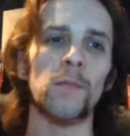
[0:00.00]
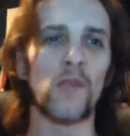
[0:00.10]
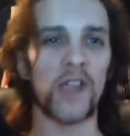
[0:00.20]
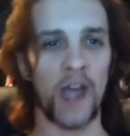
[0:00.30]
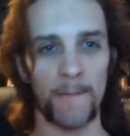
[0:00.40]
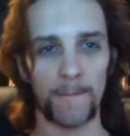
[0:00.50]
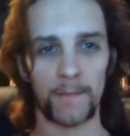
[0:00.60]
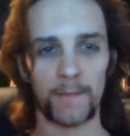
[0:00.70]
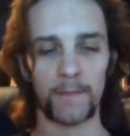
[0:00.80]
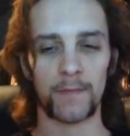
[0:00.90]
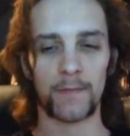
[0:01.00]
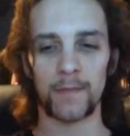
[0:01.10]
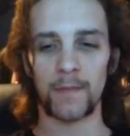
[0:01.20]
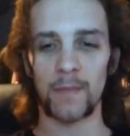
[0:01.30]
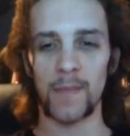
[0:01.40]
But yeah,
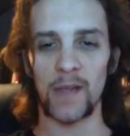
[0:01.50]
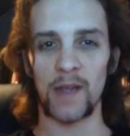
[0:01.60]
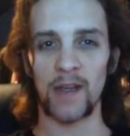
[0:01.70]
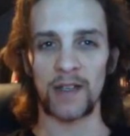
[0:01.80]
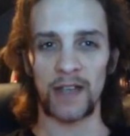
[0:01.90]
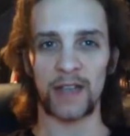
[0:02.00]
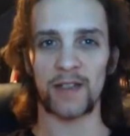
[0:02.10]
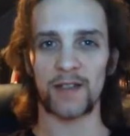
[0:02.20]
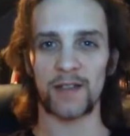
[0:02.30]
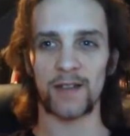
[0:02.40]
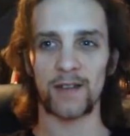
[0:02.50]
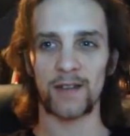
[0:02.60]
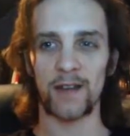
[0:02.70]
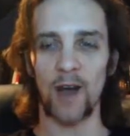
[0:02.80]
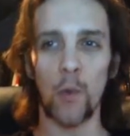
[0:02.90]
it's
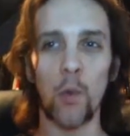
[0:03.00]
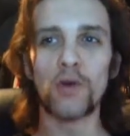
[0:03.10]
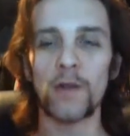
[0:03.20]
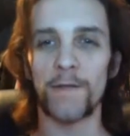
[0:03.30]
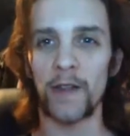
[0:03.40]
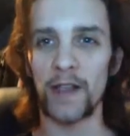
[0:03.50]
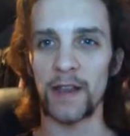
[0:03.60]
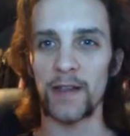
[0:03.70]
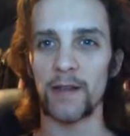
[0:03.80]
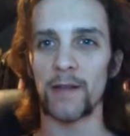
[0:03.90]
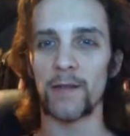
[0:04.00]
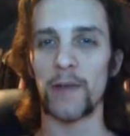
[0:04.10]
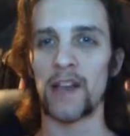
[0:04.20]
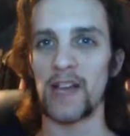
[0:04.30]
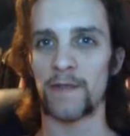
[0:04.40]
a wonderfully
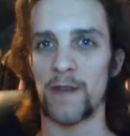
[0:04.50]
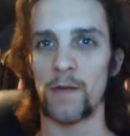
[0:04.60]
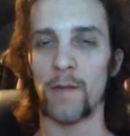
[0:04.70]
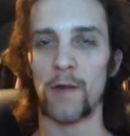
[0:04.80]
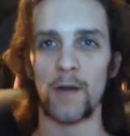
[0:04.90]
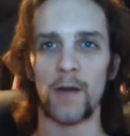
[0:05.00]
realised film.